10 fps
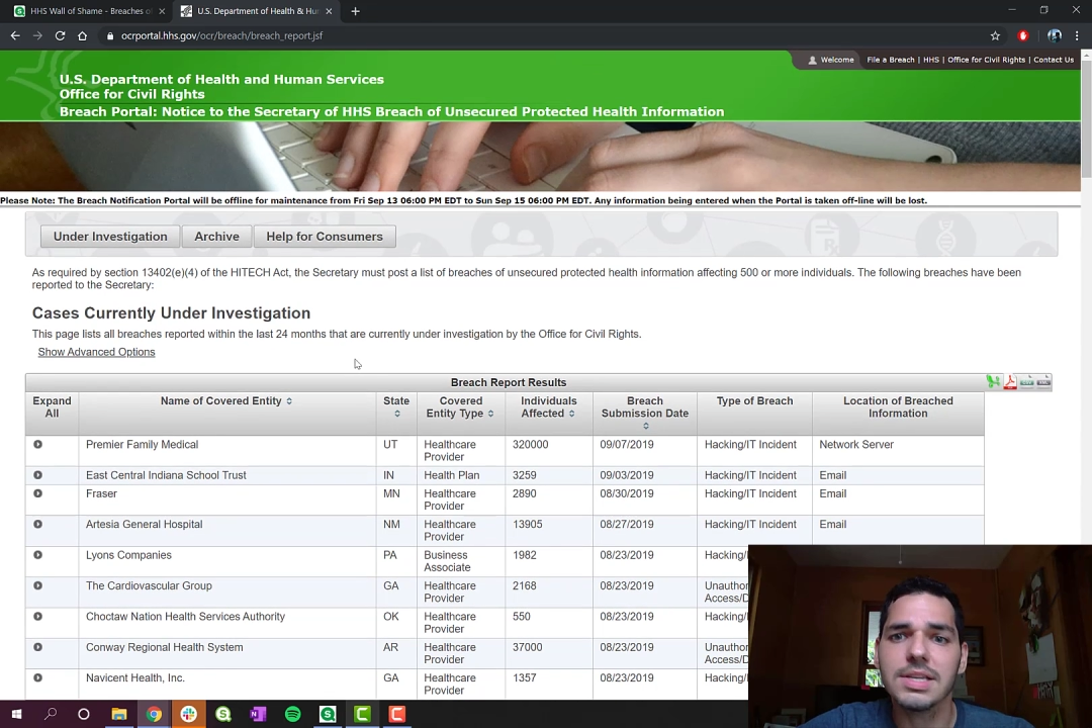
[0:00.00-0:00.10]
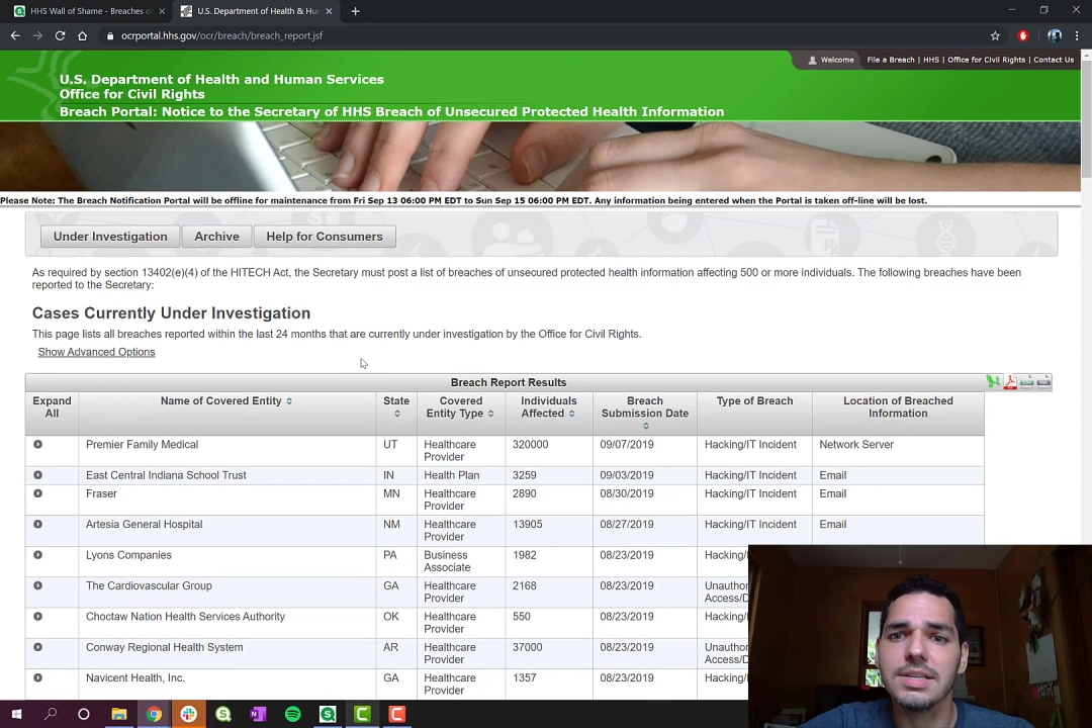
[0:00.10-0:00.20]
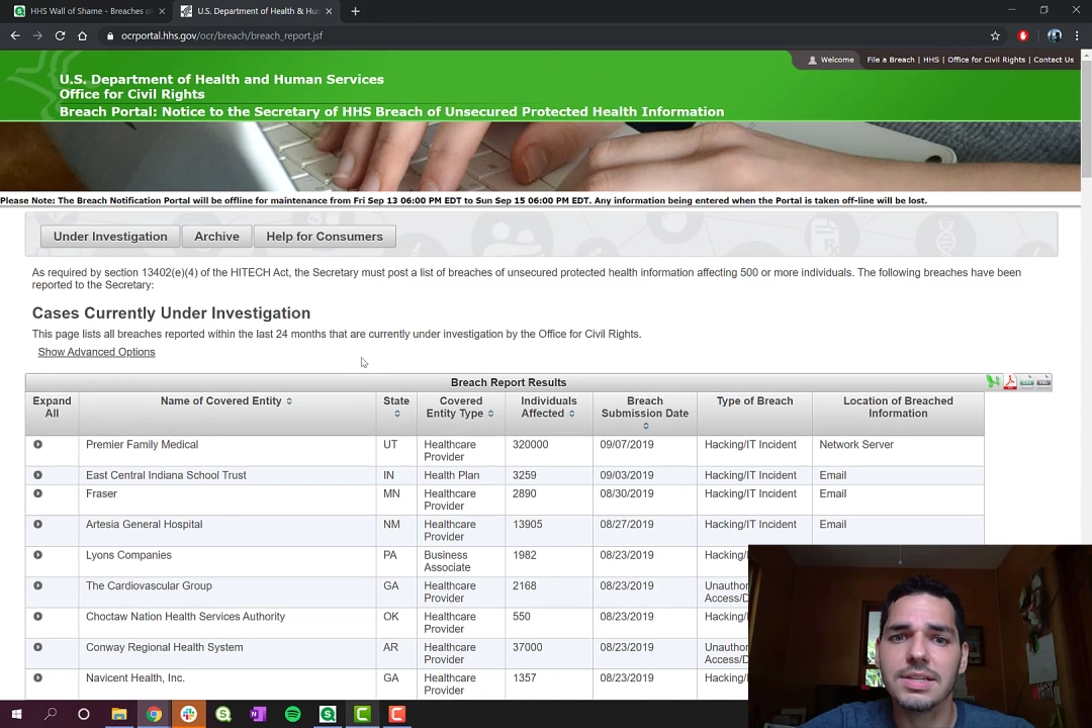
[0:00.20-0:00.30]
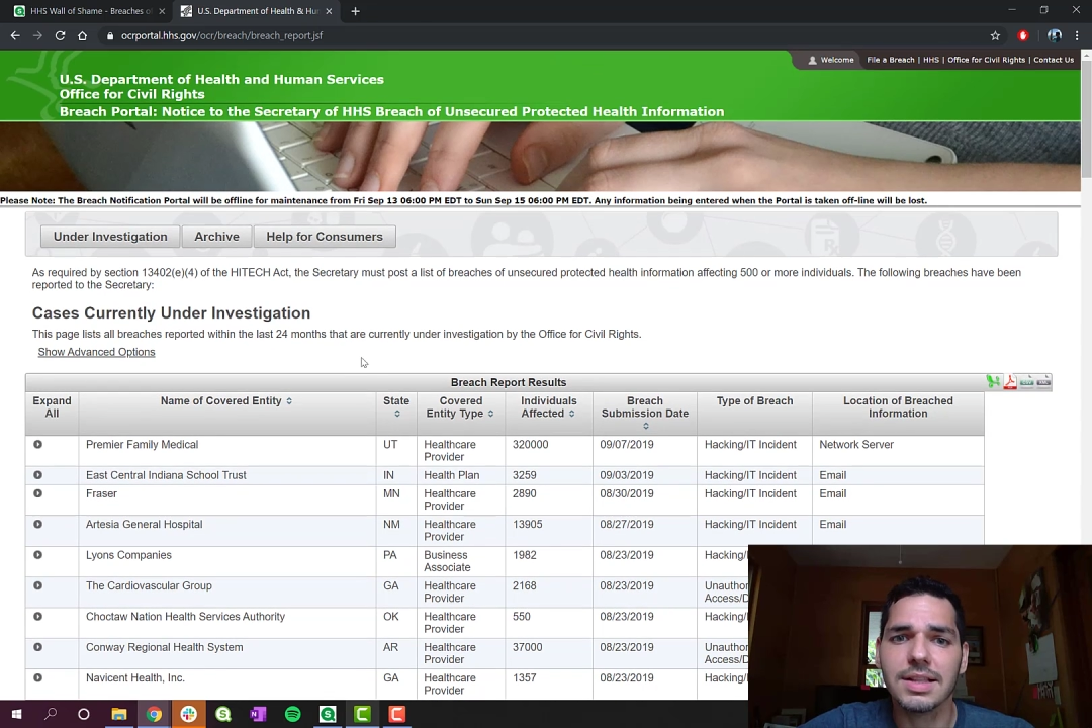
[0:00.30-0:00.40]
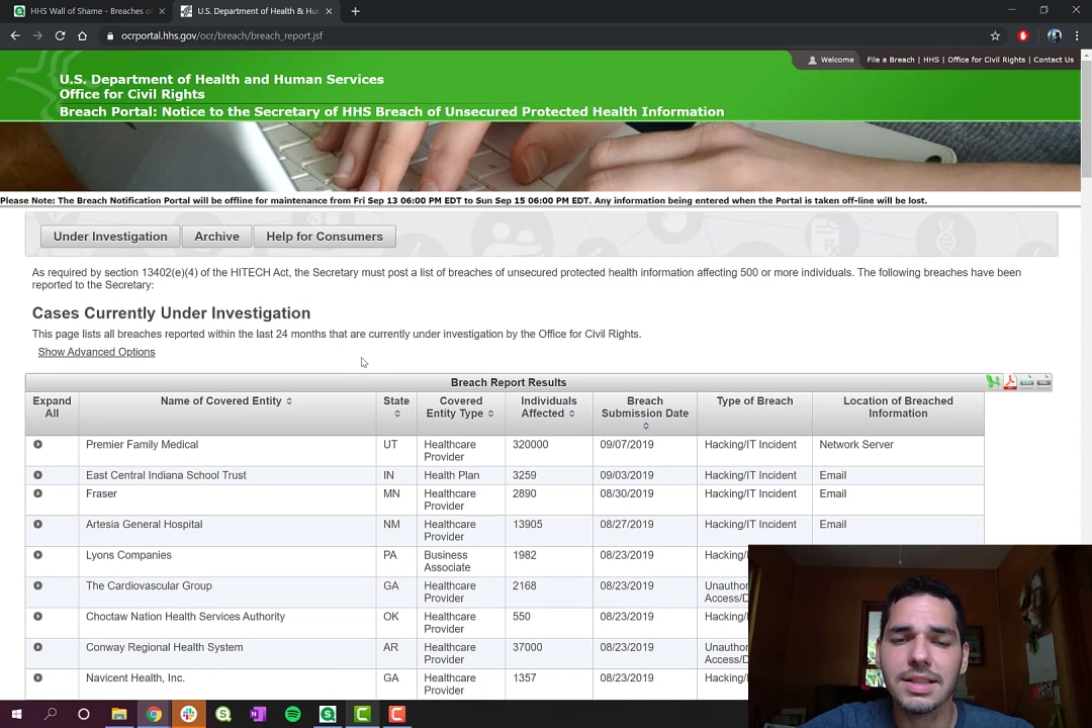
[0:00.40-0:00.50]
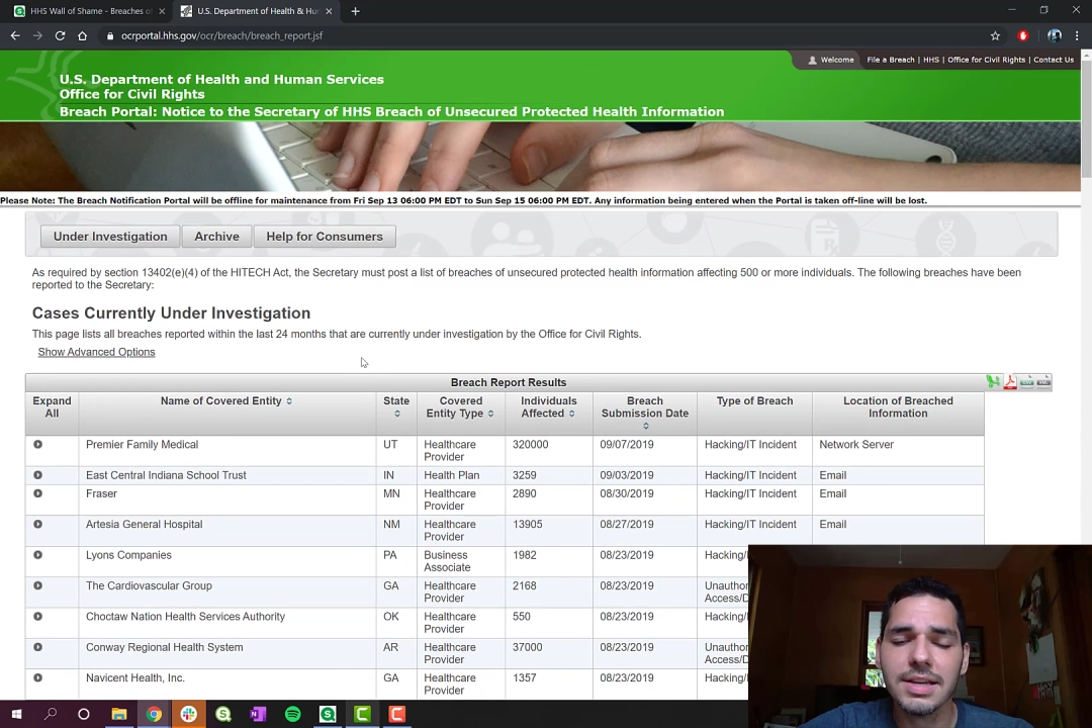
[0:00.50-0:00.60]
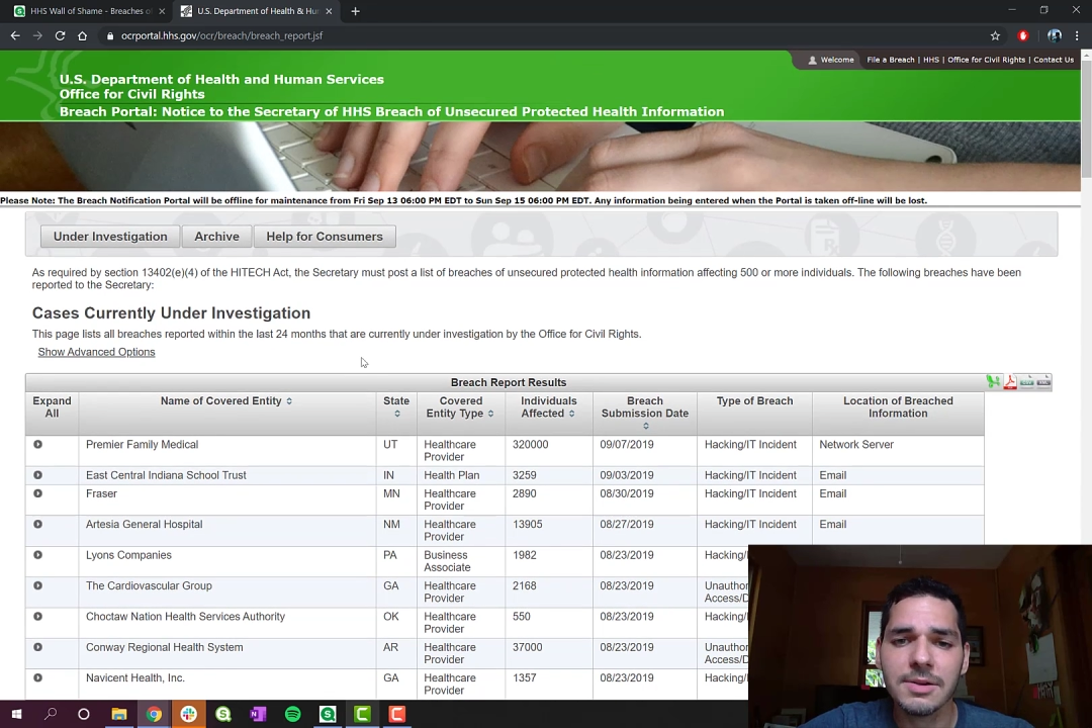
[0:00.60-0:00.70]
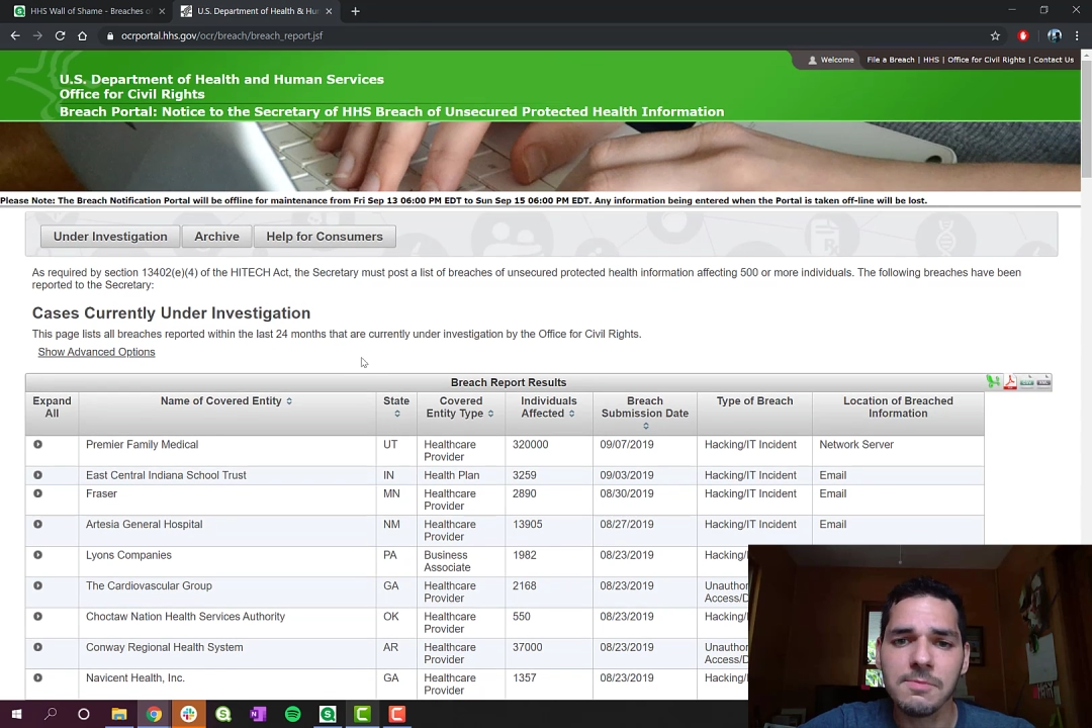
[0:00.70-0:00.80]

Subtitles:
into Qlik,